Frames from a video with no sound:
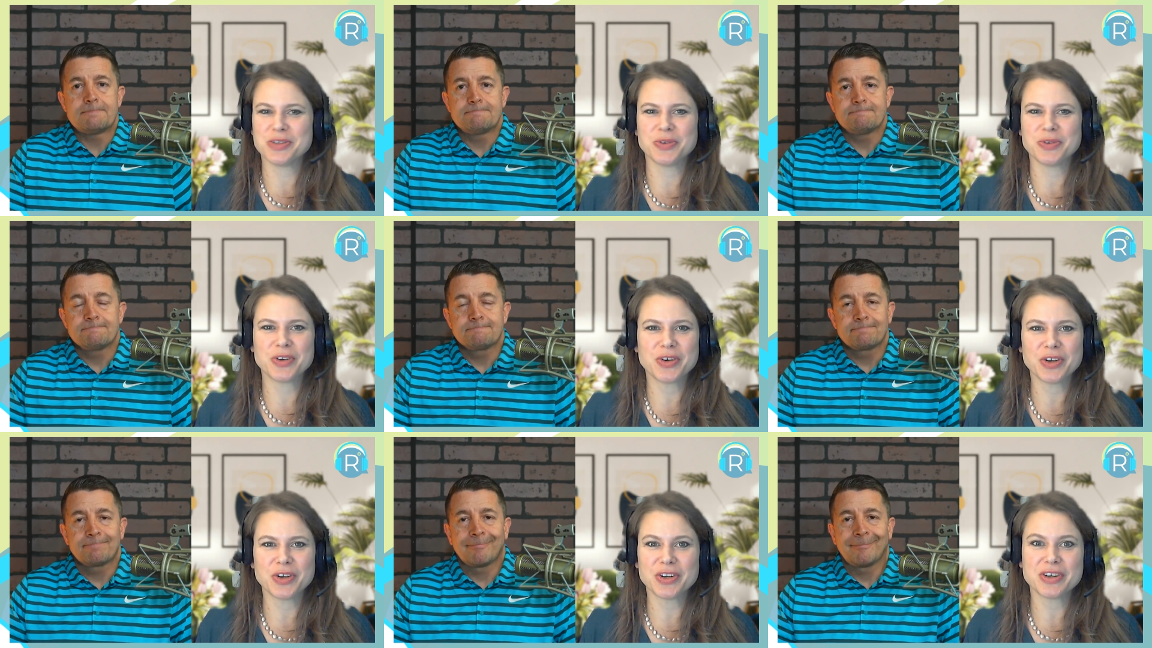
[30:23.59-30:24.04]
Speaker 1: to
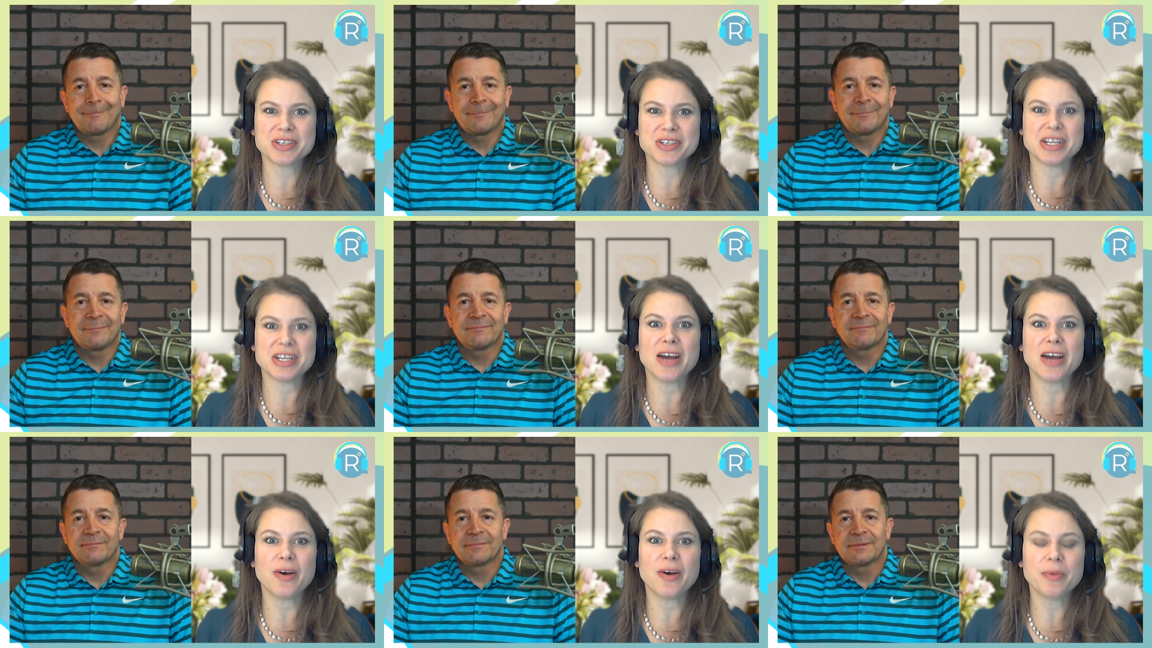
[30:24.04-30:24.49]
recruiters
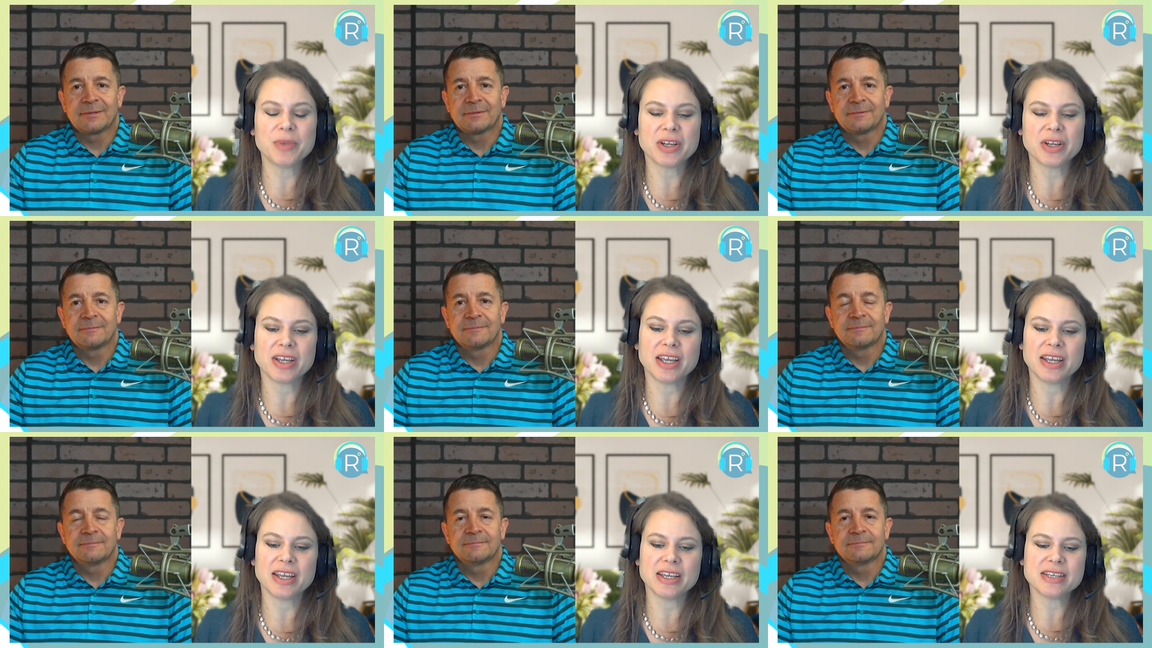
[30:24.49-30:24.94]
and now i'm
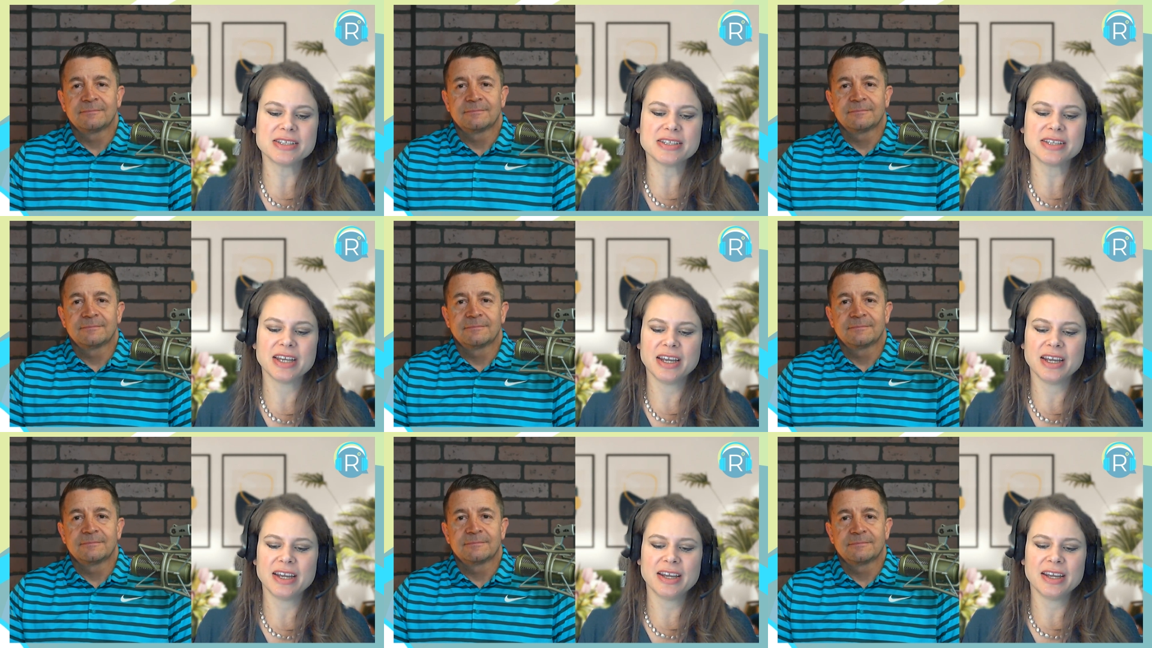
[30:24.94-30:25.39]
looking
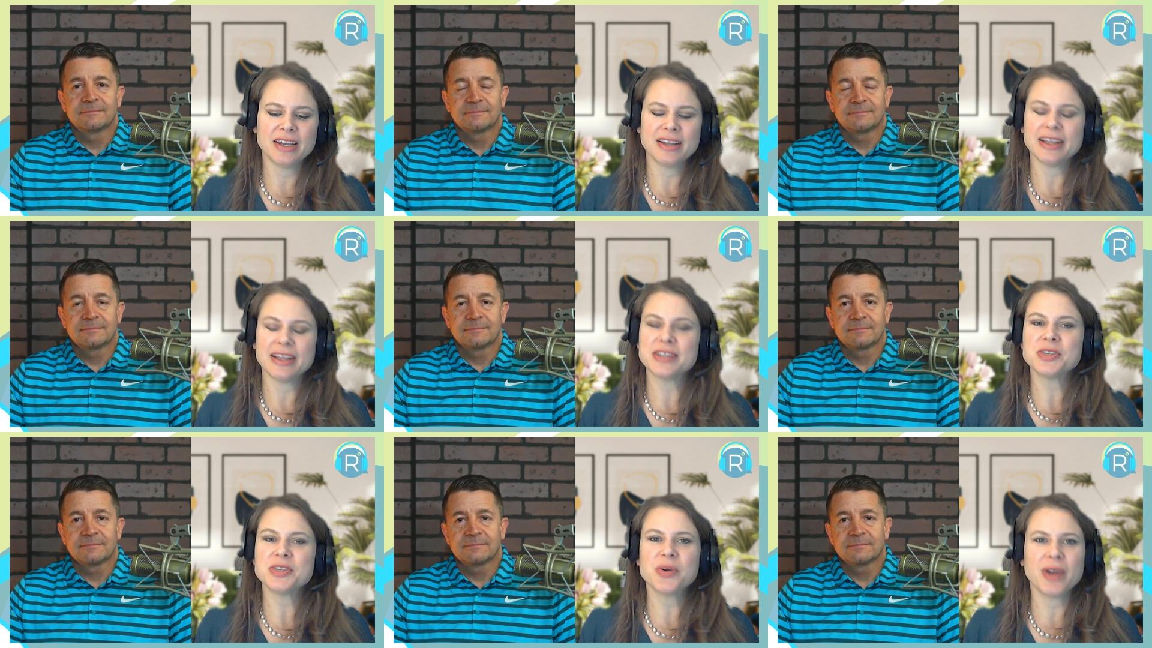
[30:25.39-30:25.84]
is
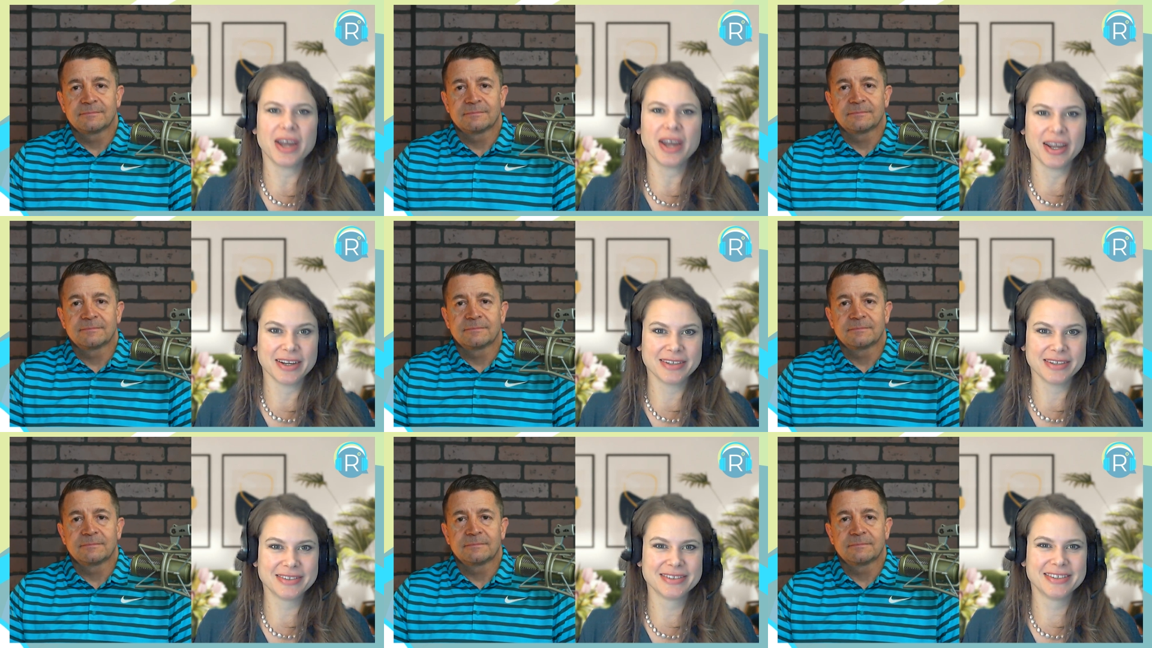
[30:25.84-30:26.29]
it's
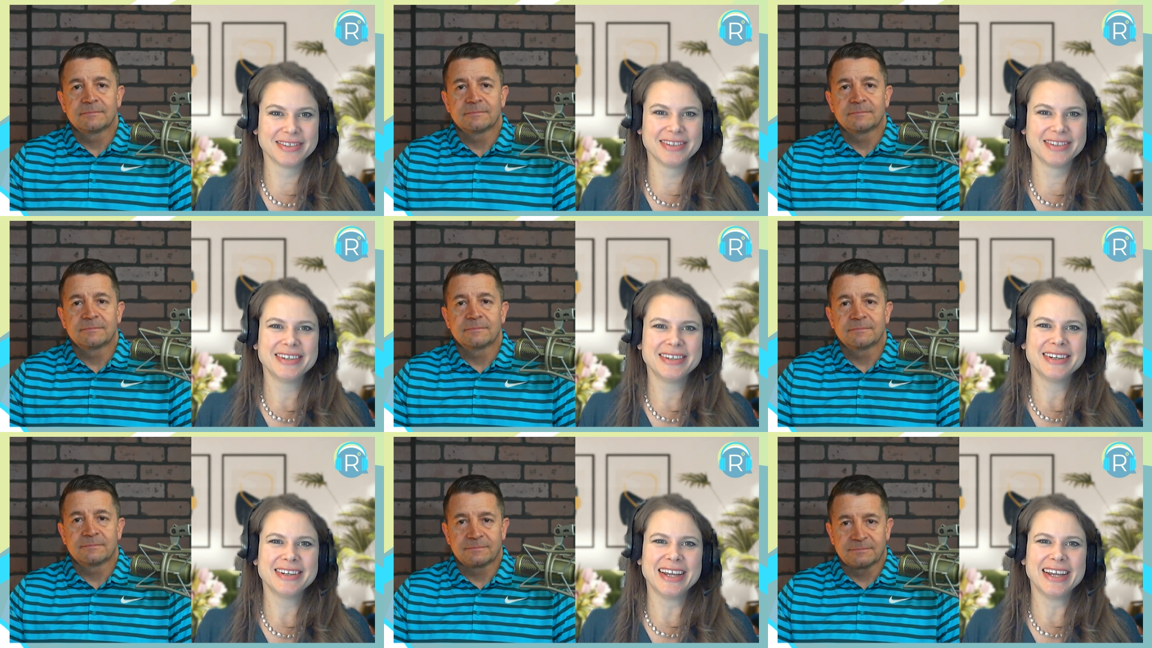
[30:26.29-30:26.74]
okay
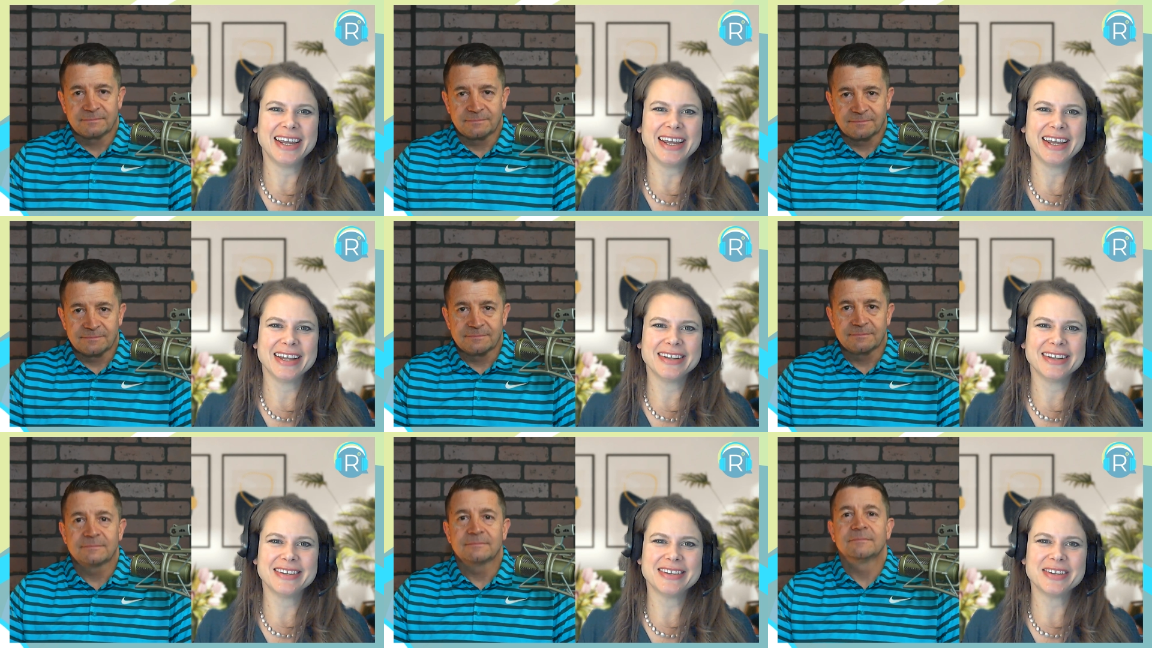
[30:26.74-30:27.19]

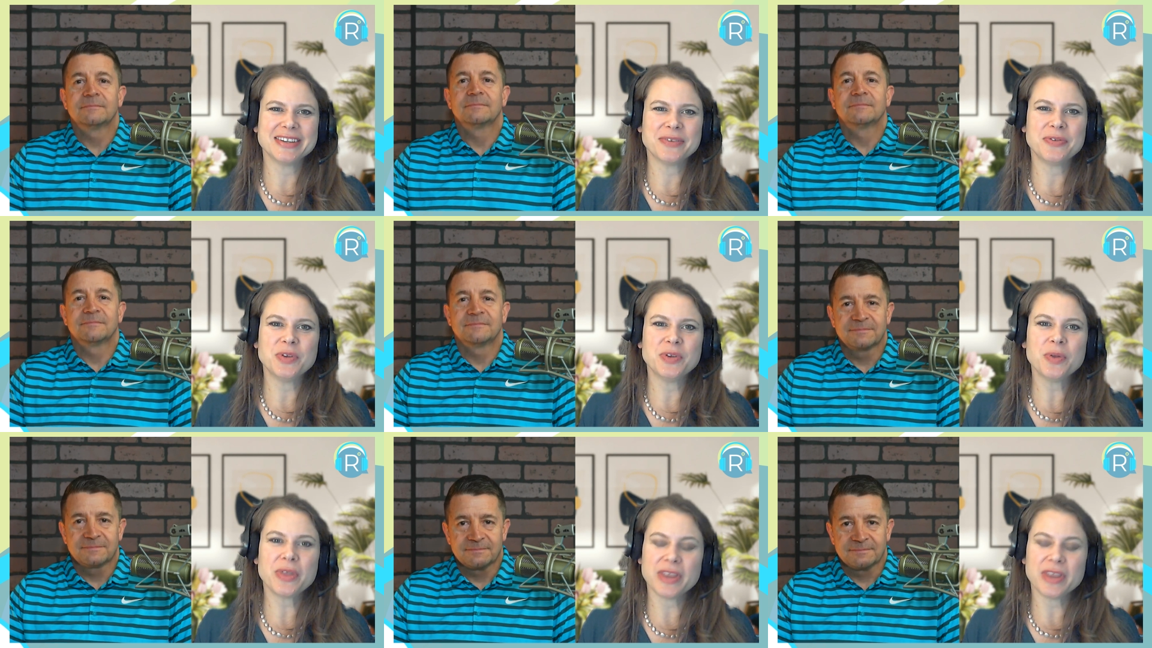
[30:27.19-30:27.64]
and the
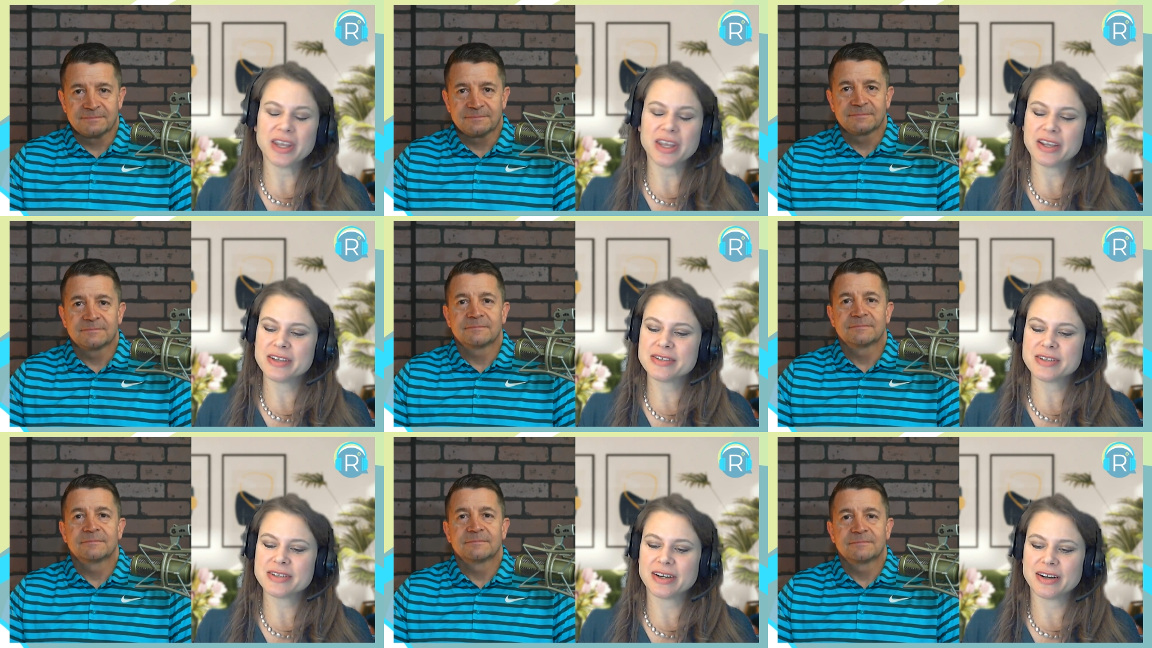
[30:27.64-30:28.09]
few
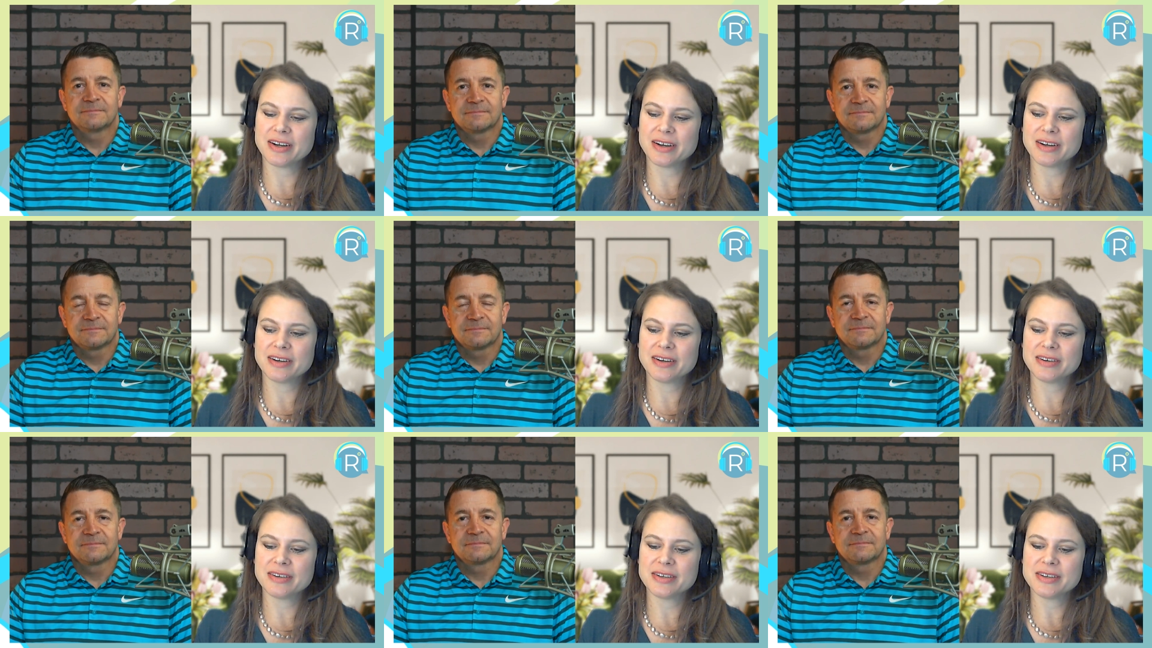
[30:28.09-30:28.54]
things
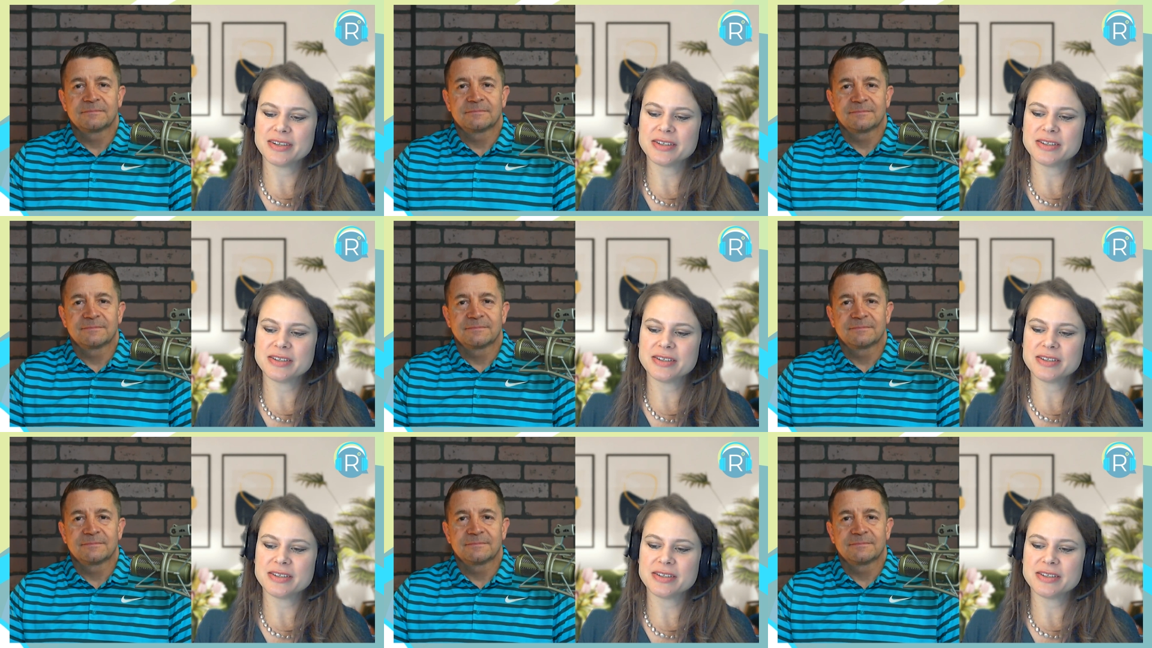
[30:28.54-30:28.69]
are